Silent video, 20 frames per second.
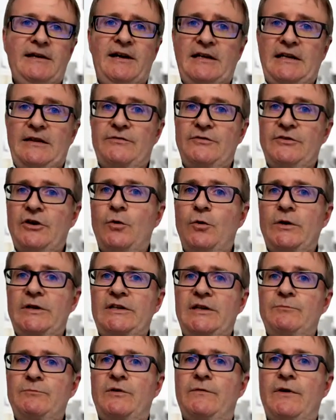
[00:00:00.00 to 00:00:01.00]
And if no one
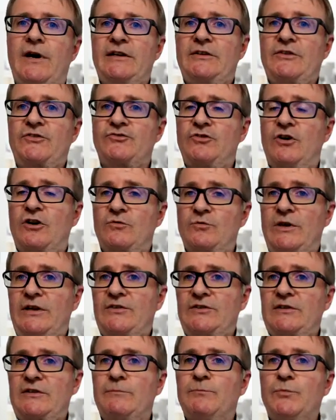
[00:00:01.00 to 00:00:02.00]
can provide a strong
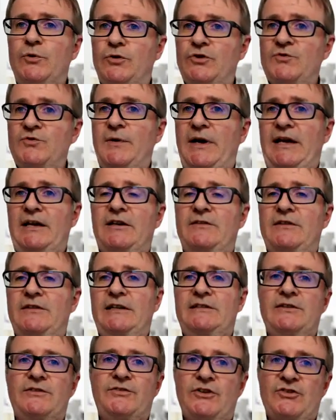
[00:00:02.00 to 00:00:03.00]
reason, push back on
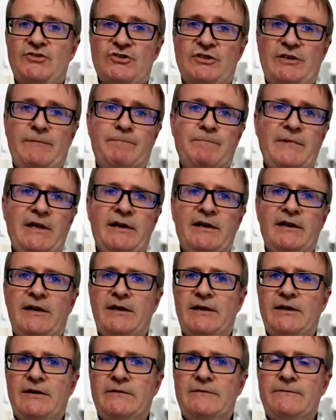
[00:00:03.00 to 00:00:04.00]
that decision.
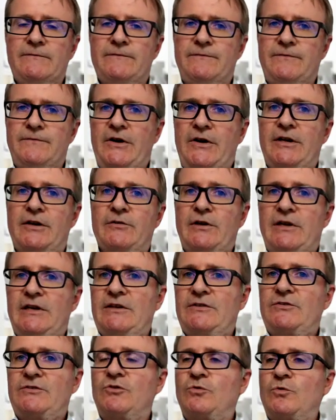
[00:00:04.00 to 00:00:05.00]
FHIR
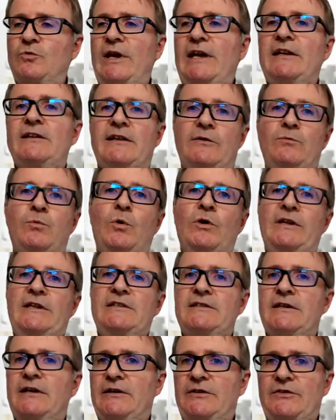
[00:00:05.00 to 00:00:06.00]
is great at what
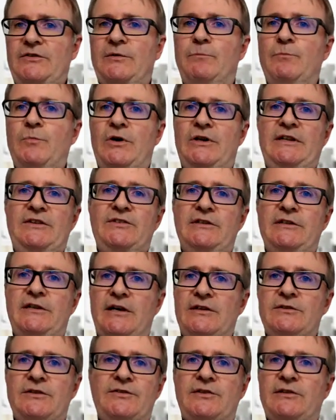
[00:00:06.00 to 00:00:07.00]
it does, but it's
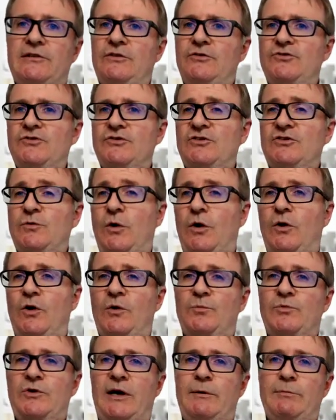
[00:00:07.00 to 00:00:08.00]
not the solution to
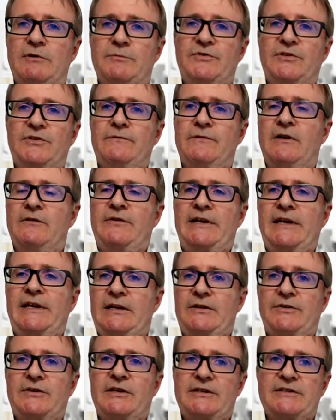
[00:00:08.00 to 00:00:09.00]
all problems involving
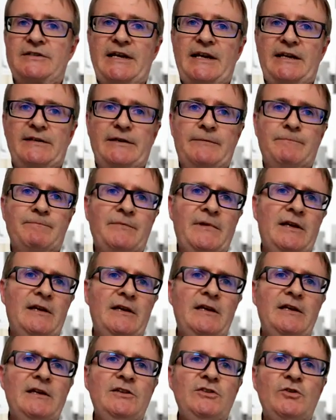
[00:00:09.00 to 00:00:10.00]
healthcare data.
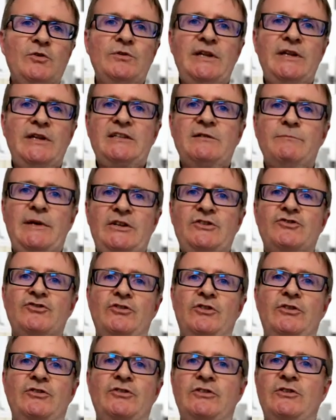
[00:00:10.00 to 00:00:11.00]
You need to make
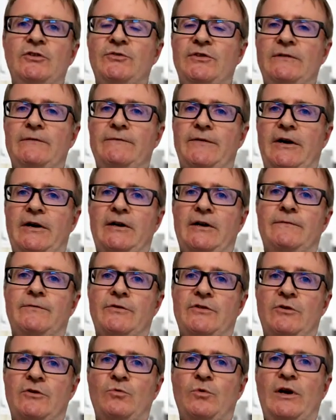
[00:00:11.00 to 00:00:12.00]
sure you're using FHIR
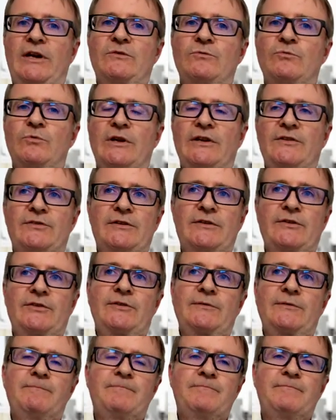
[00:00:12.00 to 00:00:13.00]
for the right
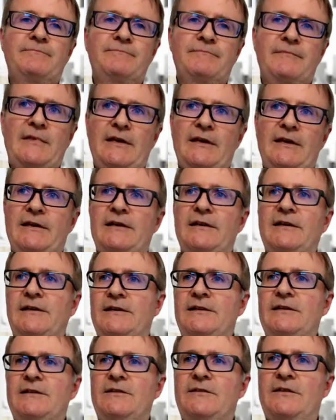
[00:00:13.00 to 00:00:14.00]
reasons.
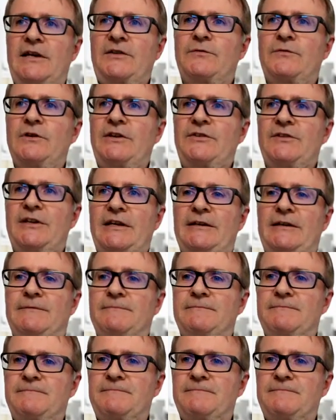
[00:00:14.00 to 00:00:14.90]
Thanks for listening.